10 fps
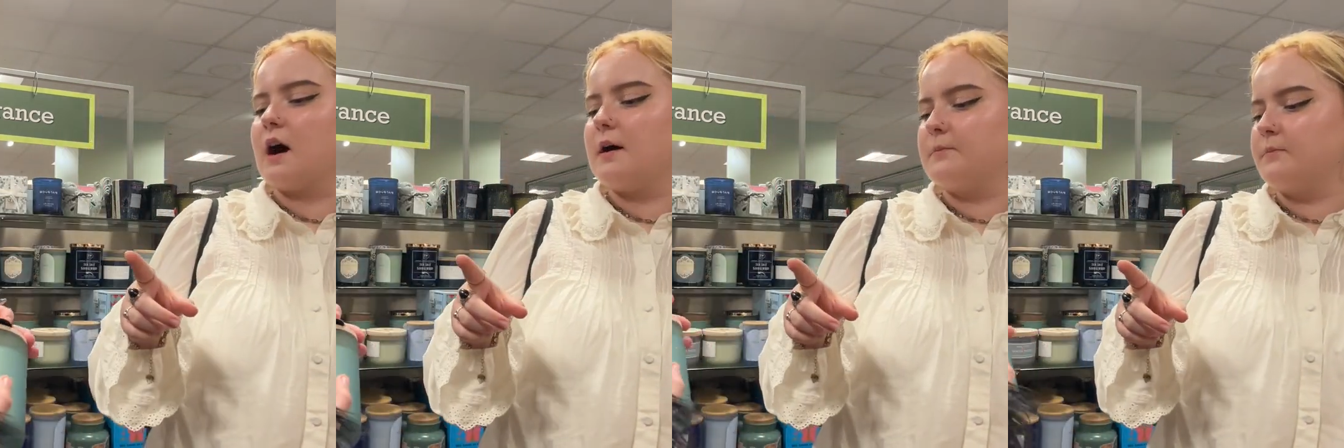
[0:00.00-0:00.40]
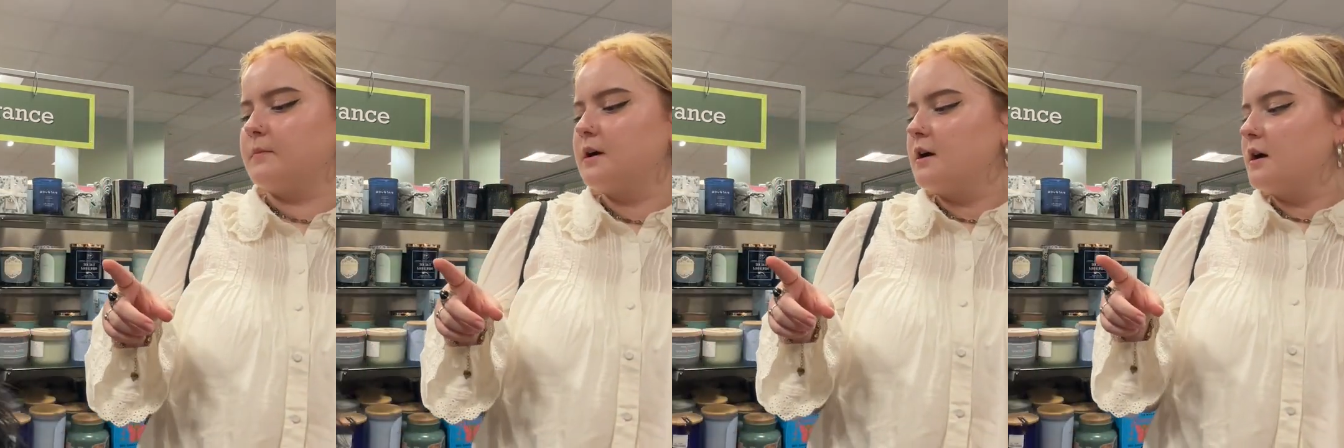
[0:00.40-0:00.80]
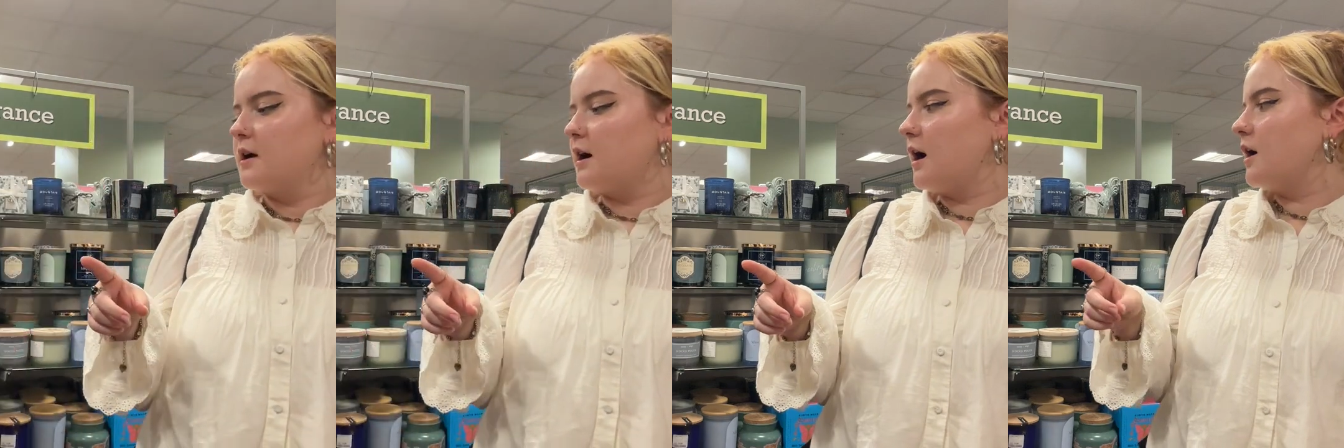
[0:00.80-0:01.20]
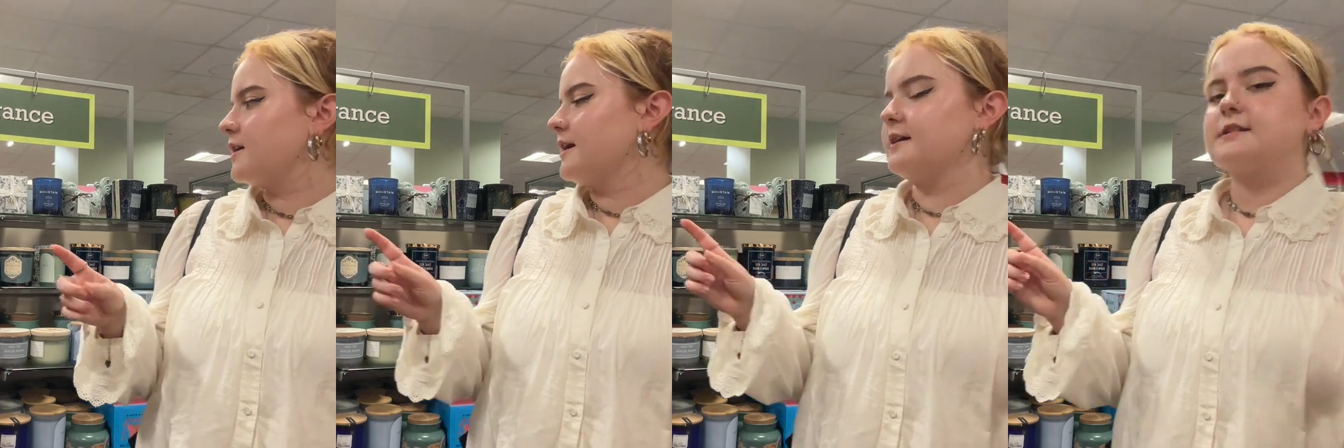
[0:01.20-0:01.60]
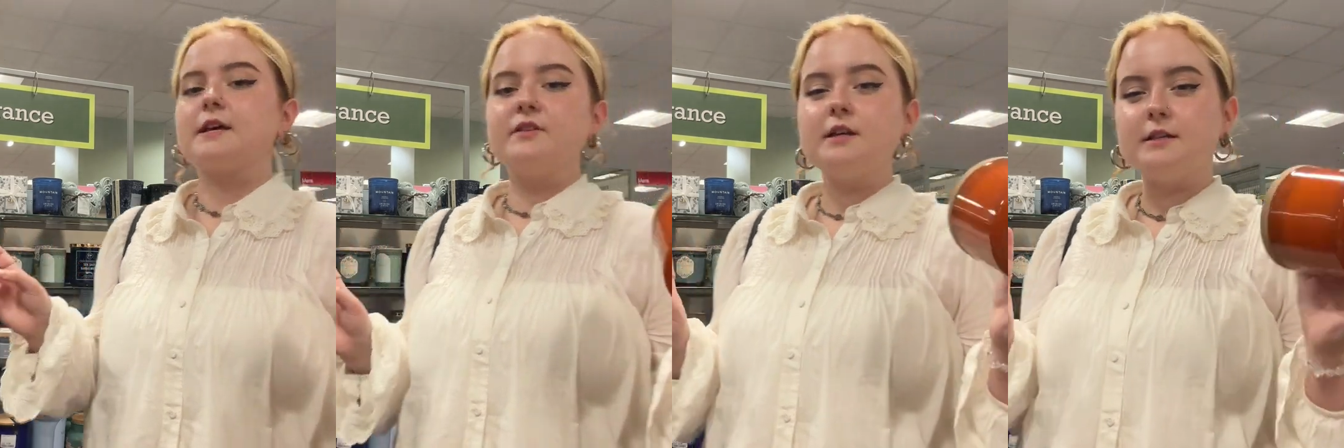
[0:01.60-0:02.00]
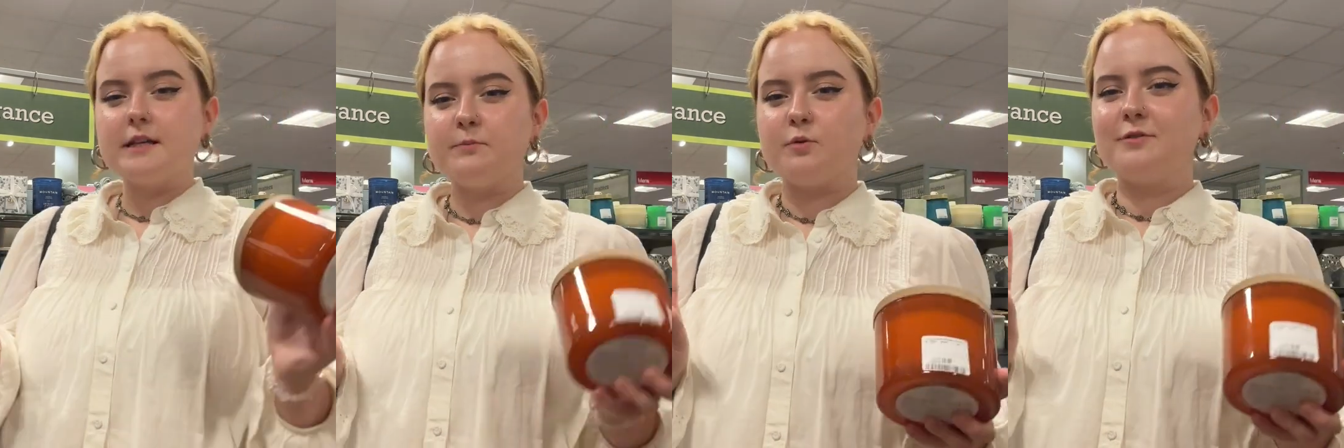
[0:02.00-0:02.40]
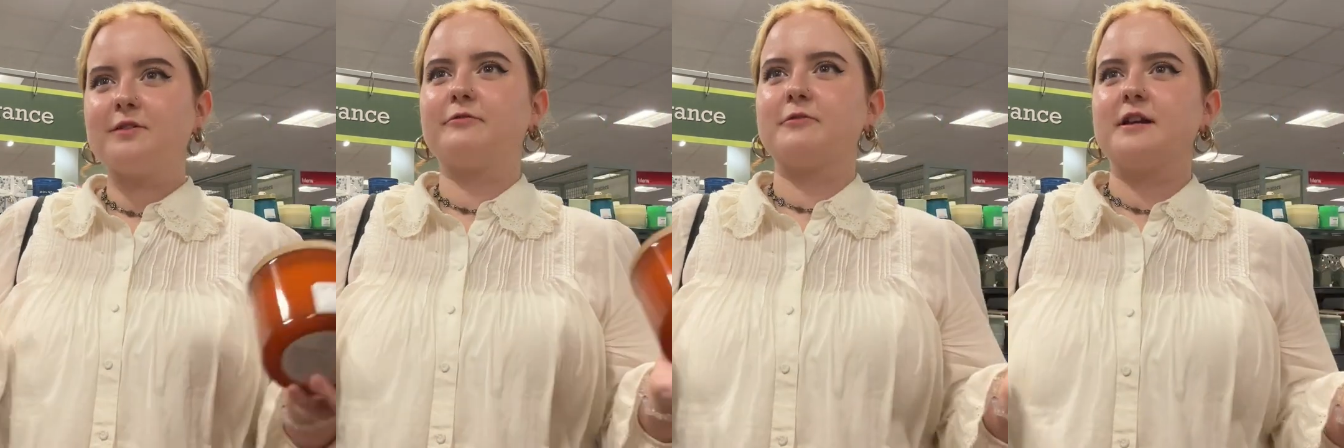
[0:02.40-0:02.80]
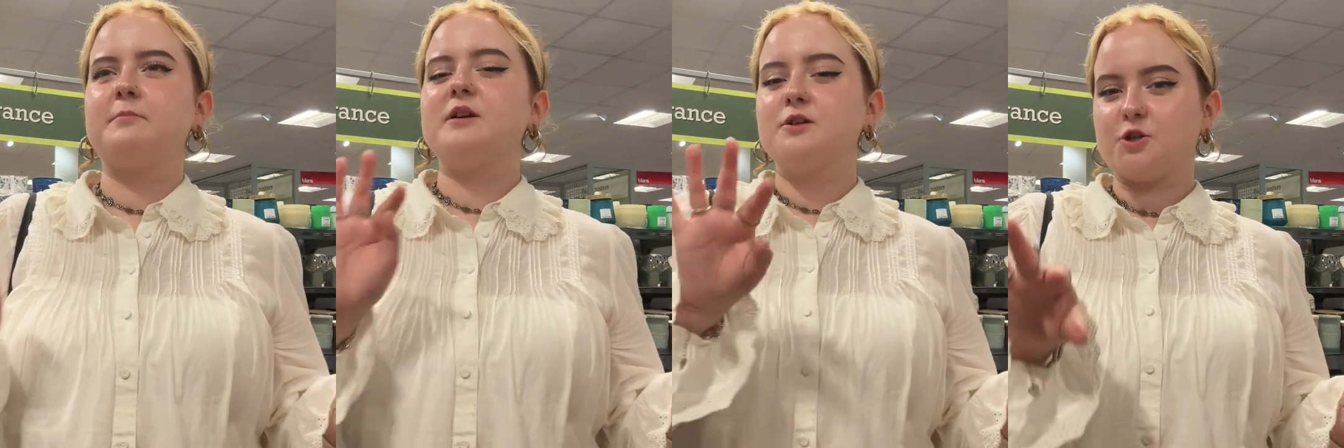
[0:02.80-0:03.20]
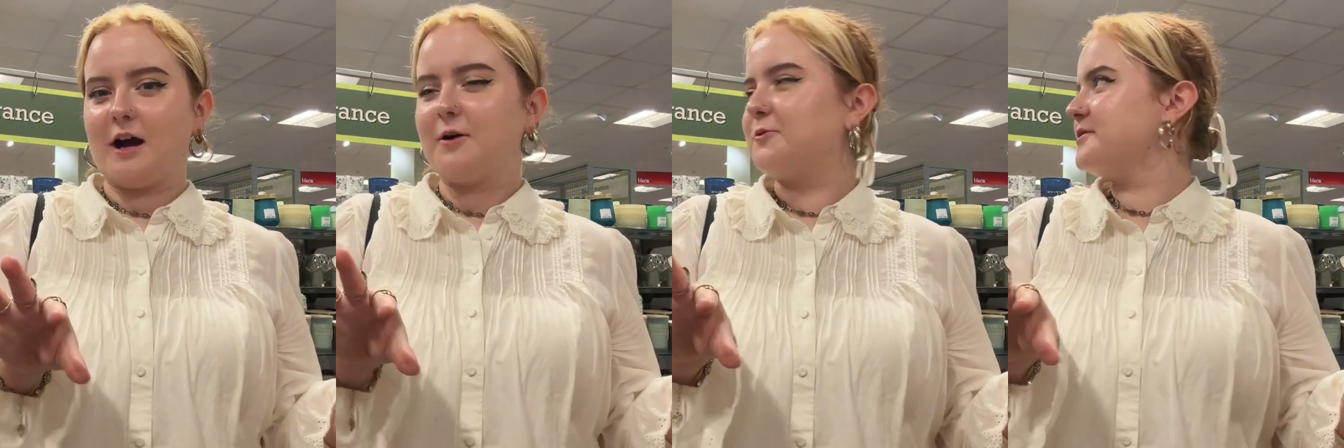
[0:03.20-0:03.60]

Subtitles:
Like Okay, it's giving Kissing Booth 3 Beach House.